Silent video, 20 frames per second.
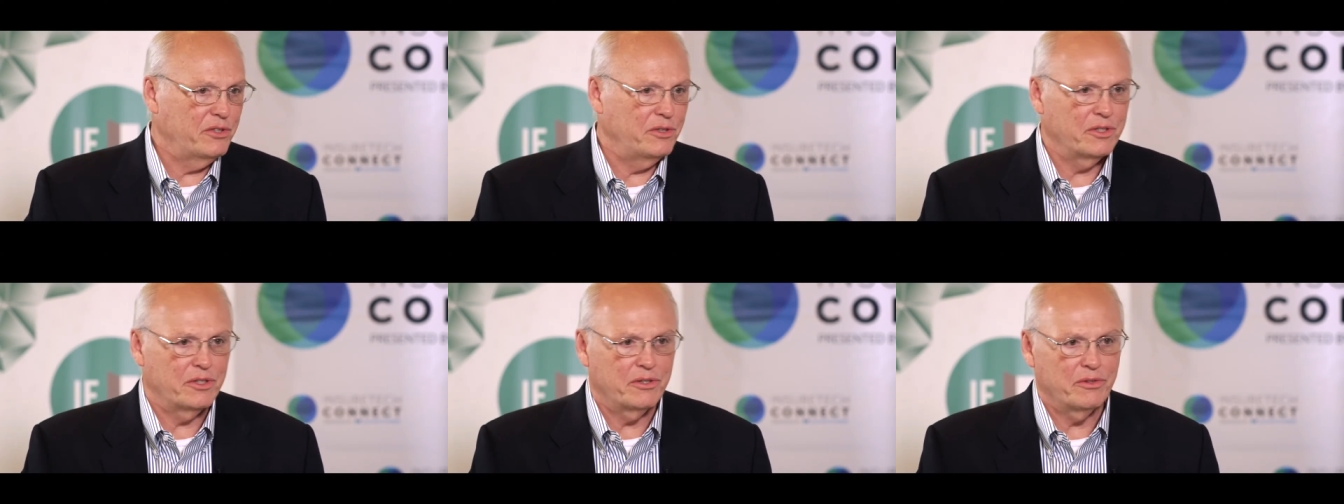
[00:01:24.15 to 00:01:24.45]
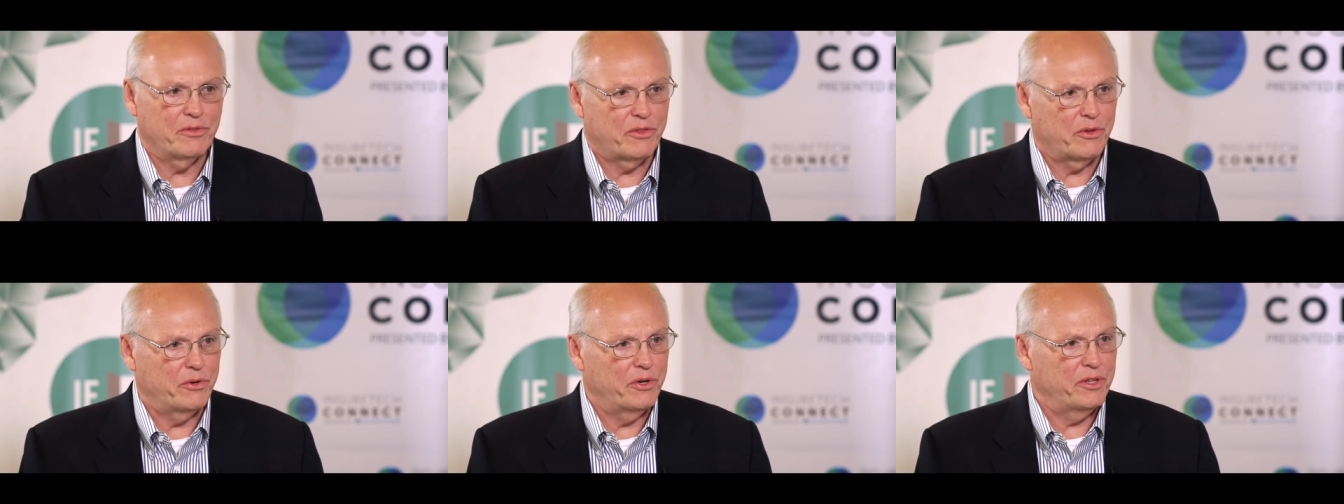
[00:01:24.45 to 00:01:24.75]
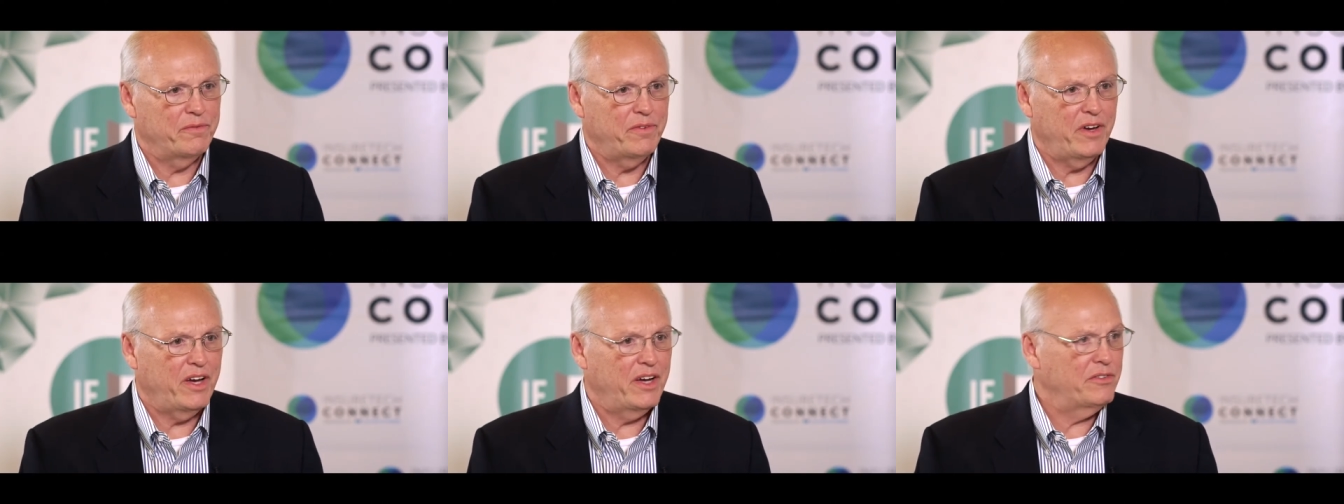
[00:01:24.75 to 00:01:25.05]
you know,
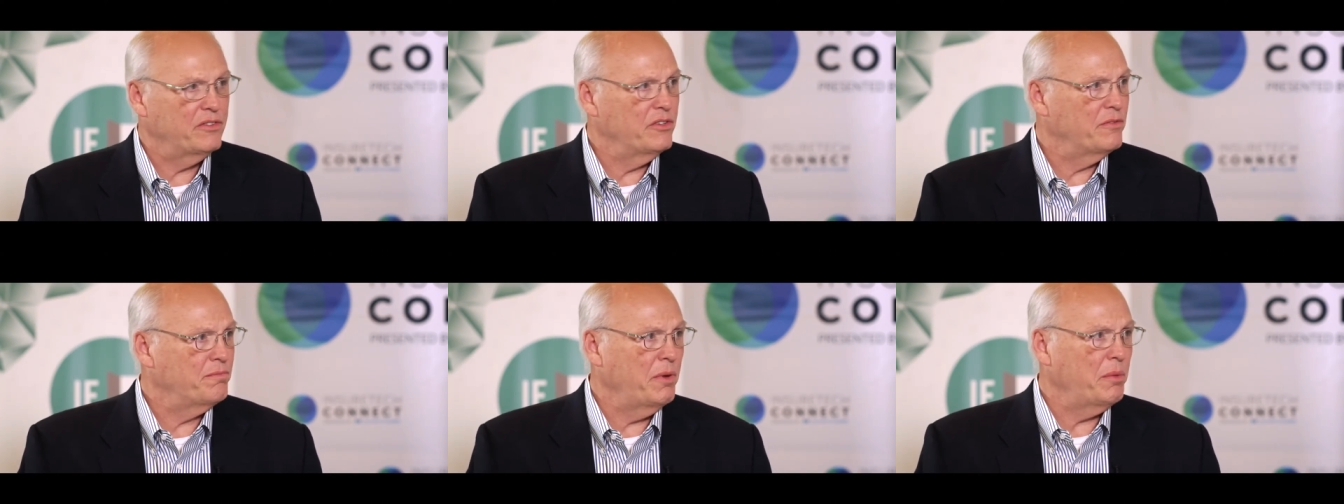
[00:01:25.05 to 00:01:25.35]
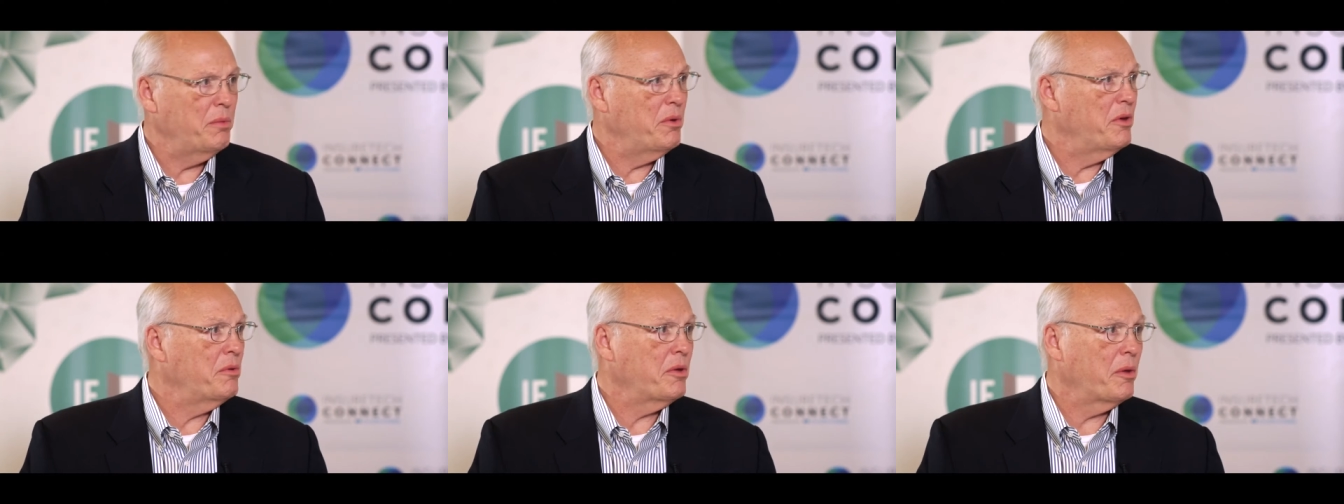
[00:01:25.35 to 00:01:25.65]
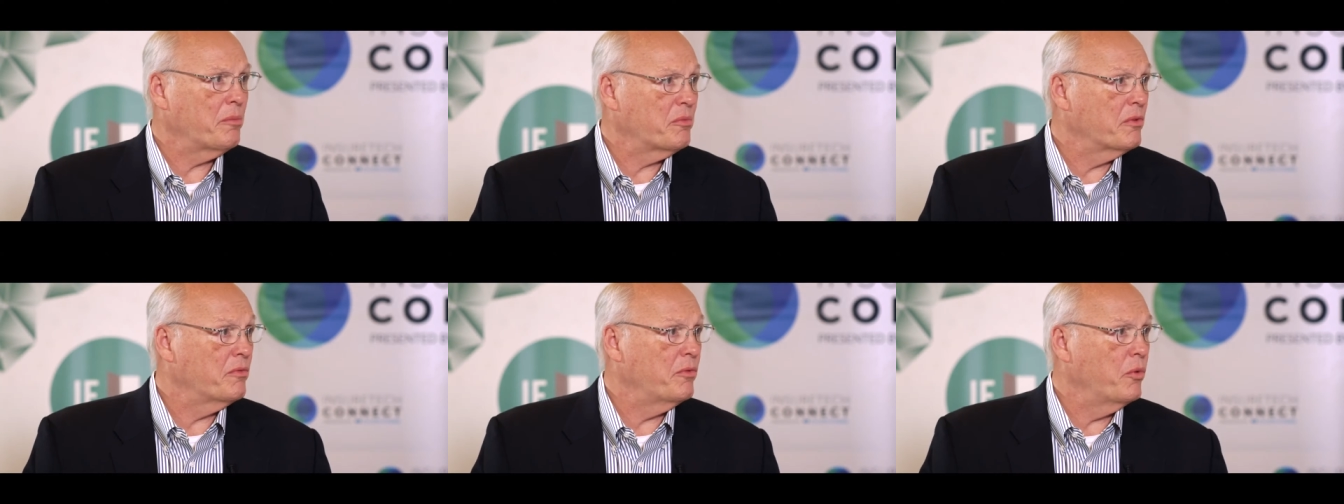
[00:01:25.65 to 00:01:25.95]
35 to maybe
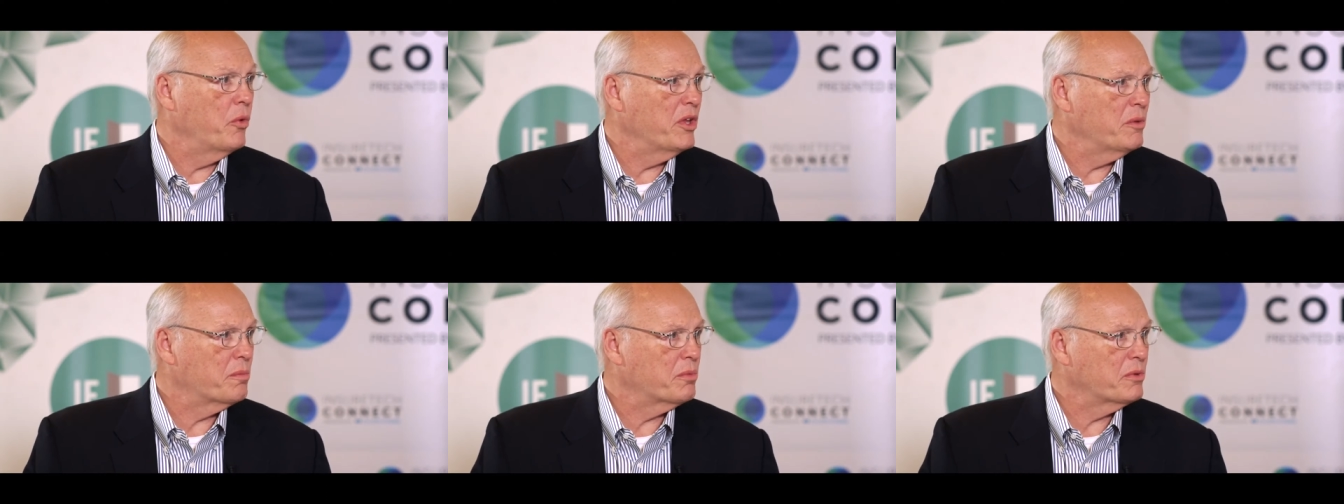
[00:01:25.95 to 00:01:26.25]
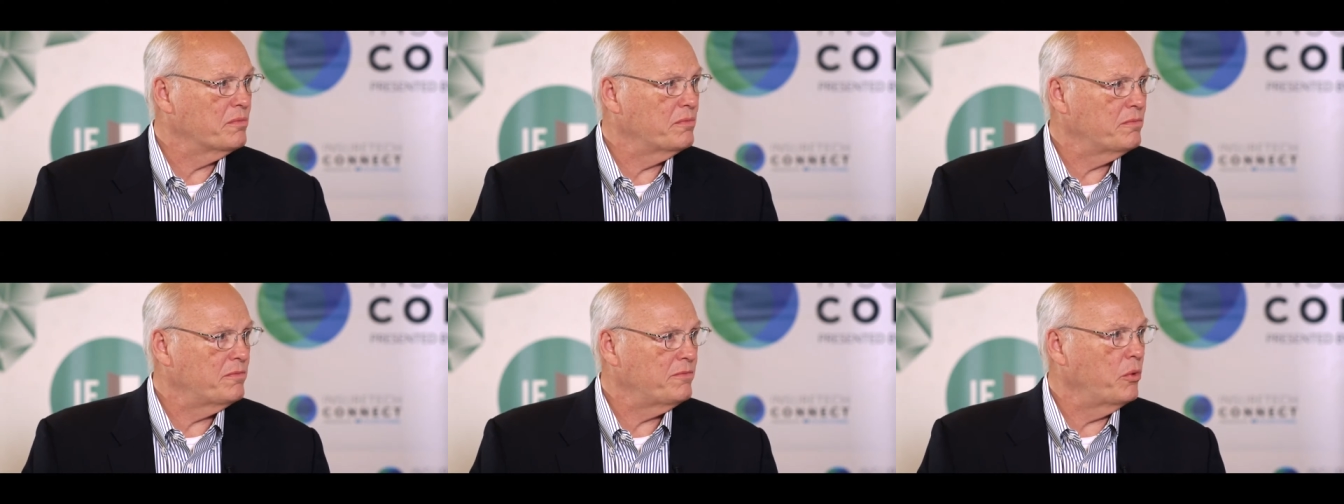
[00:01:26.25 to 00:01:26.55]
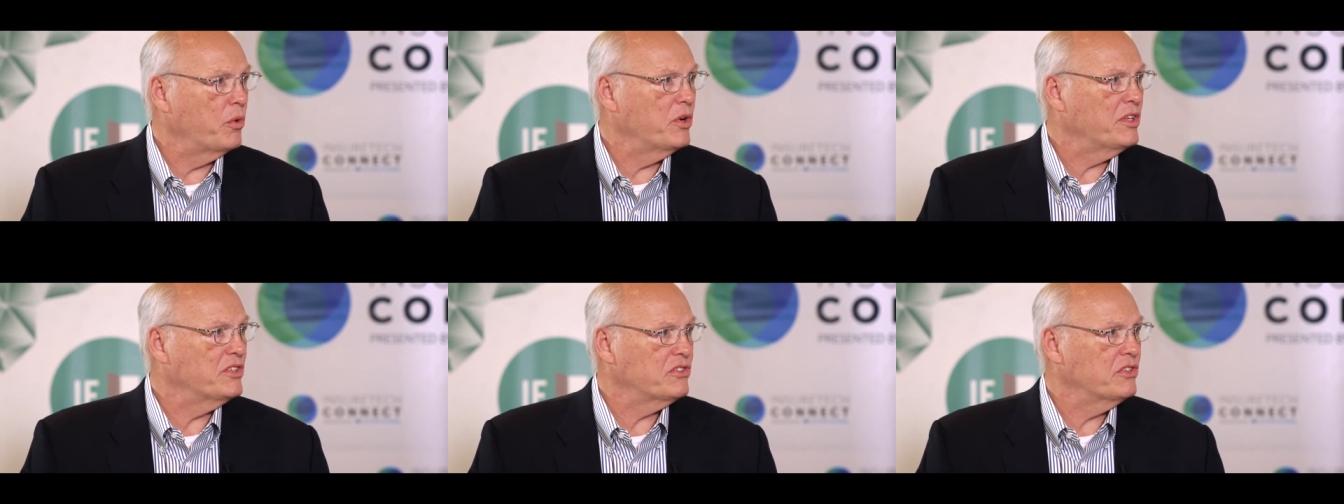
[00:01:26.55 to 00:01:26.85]
up to
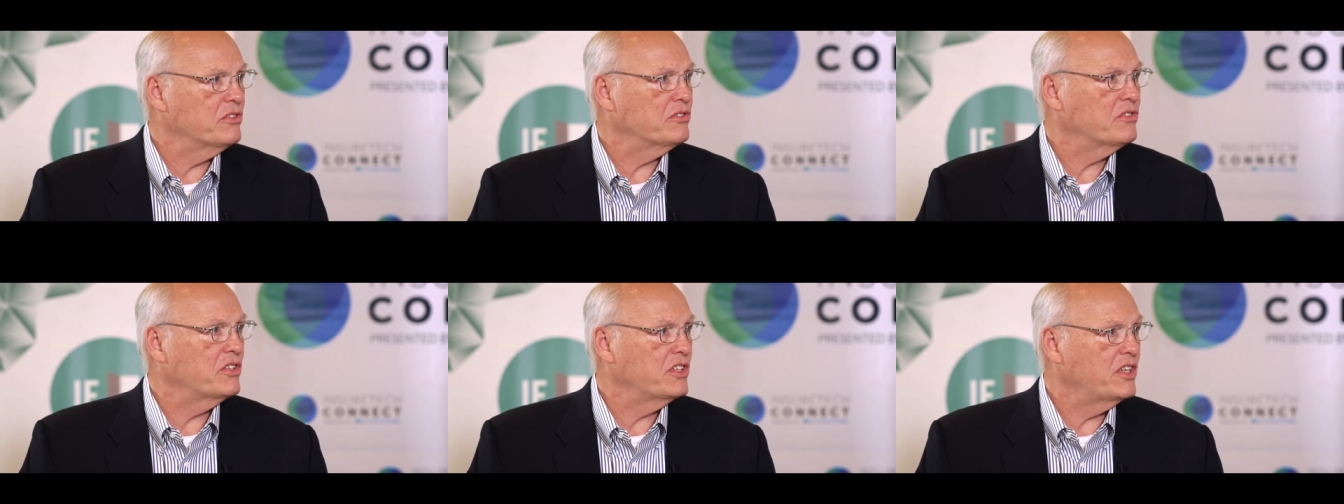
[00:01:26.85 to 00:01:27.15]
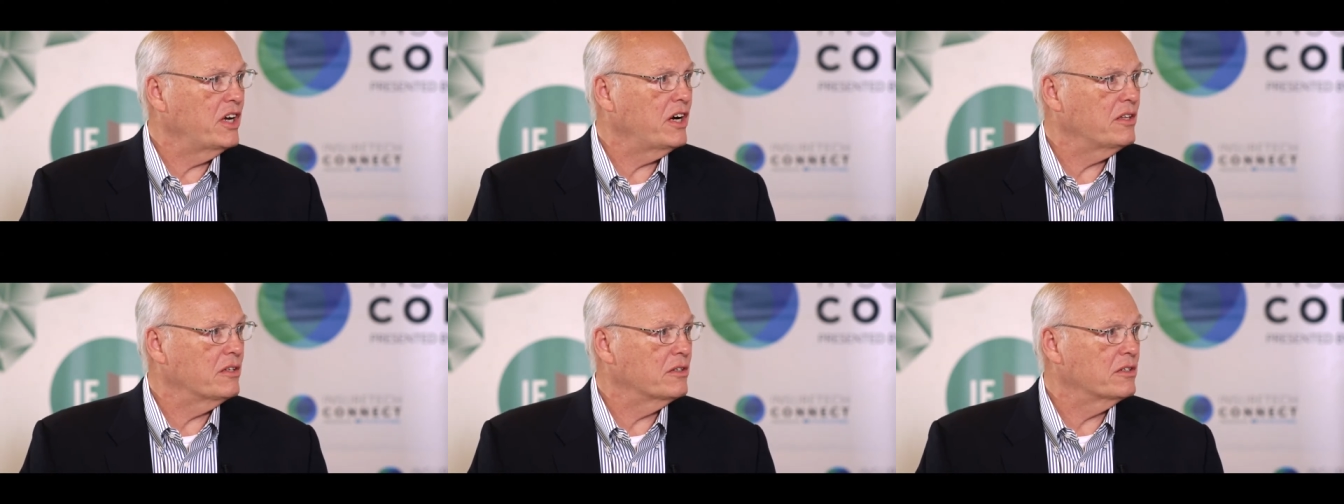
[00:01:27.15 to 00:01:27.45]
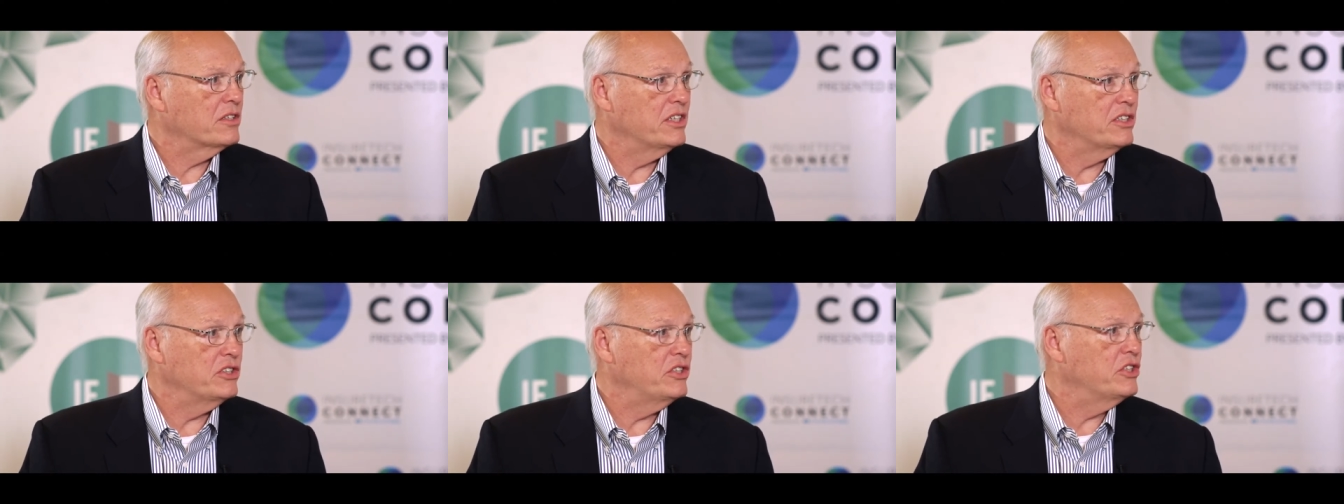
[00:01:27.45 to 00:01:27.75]
40 cents on the
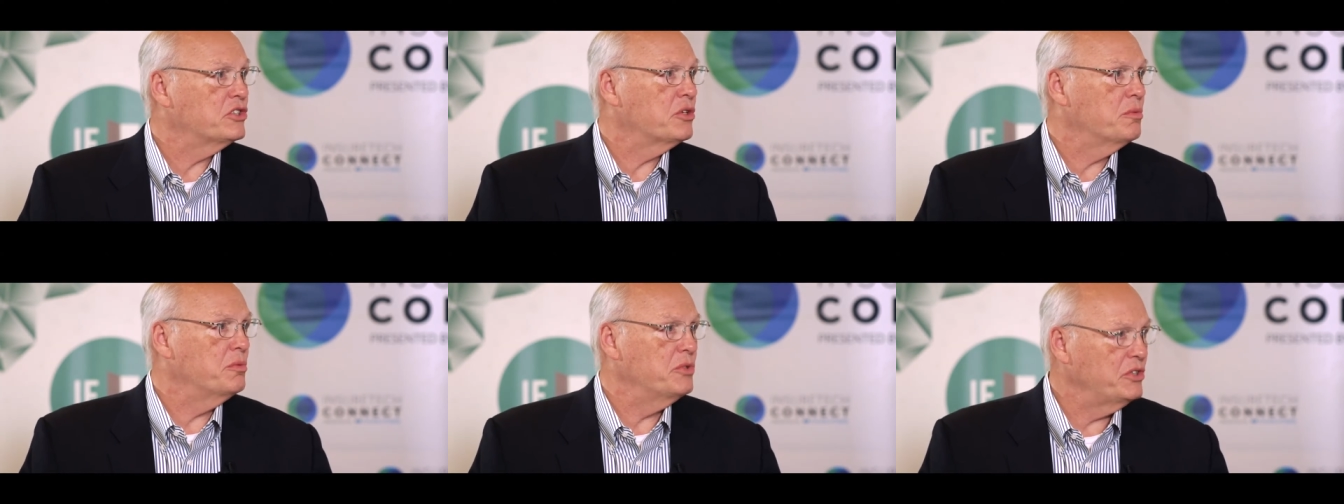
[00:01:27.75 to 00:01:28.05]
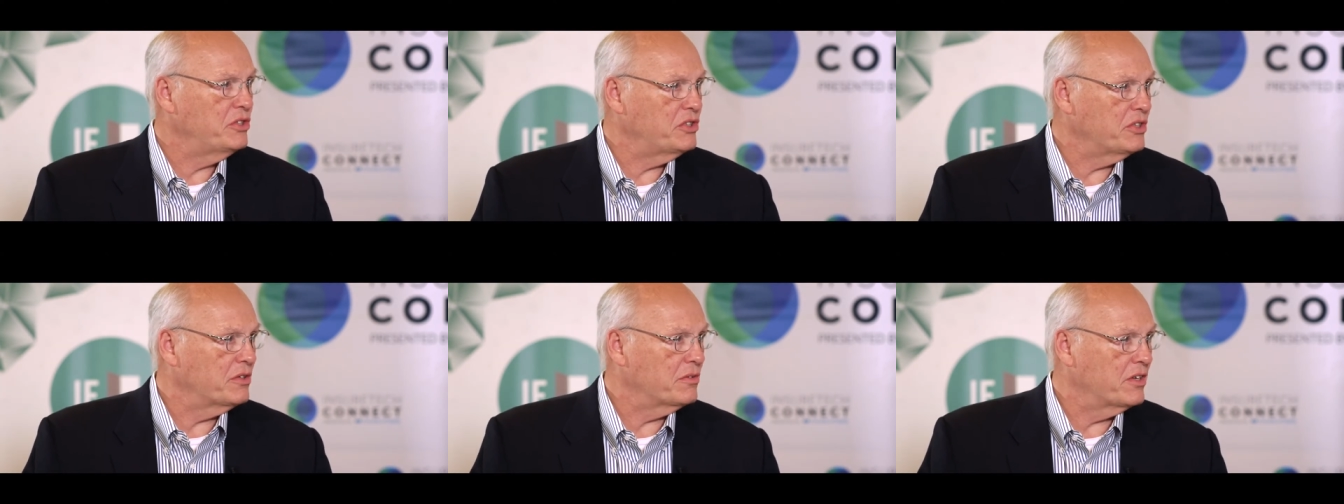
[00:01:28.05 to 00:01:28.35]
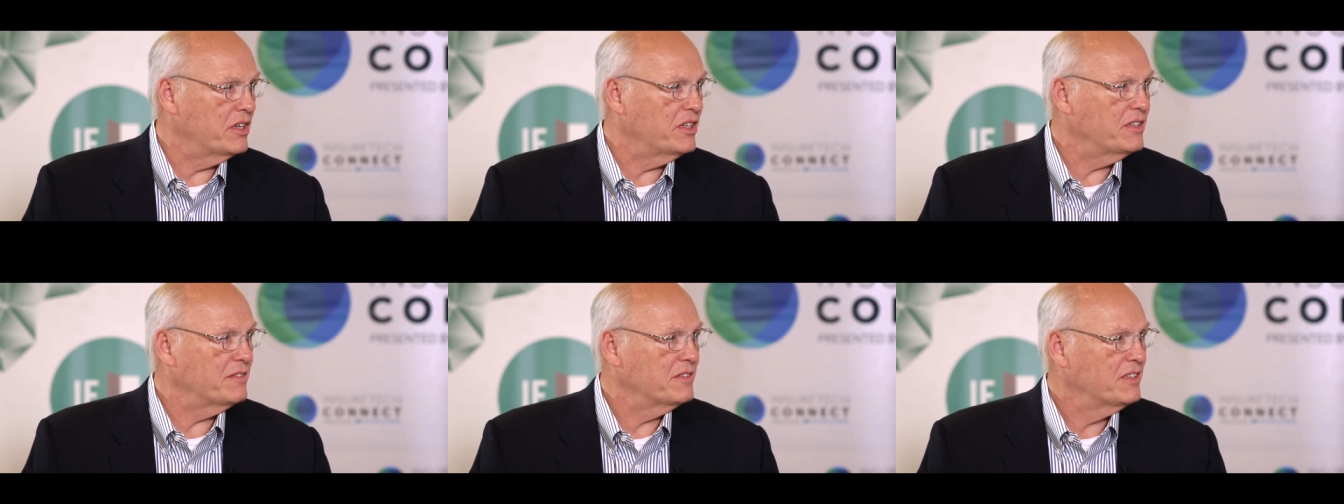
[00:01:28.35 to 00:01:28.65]
dollar in distribution,
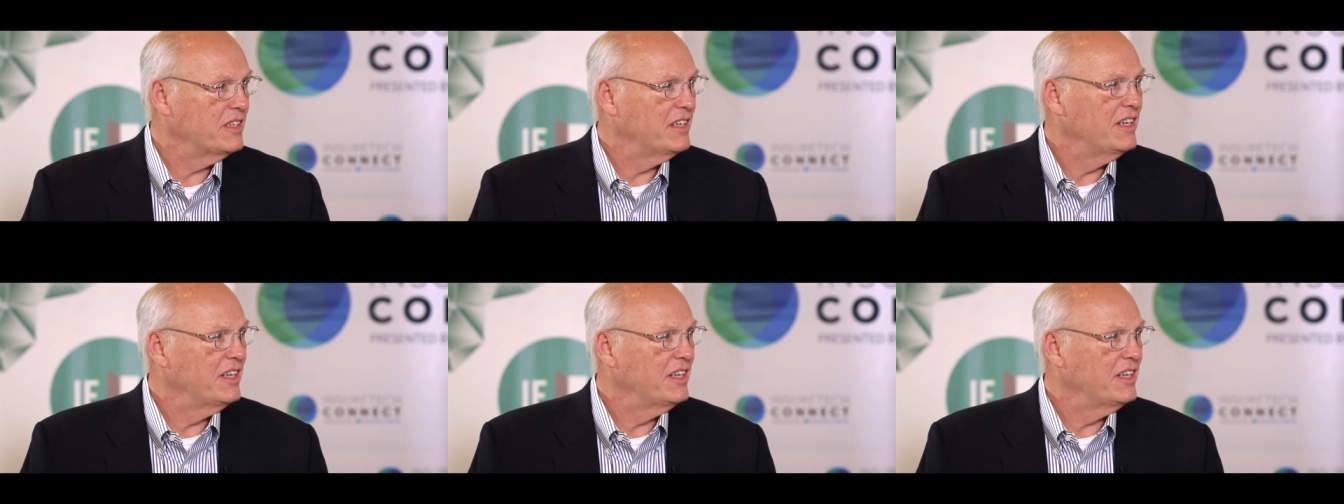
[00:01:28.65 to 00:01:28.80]
right?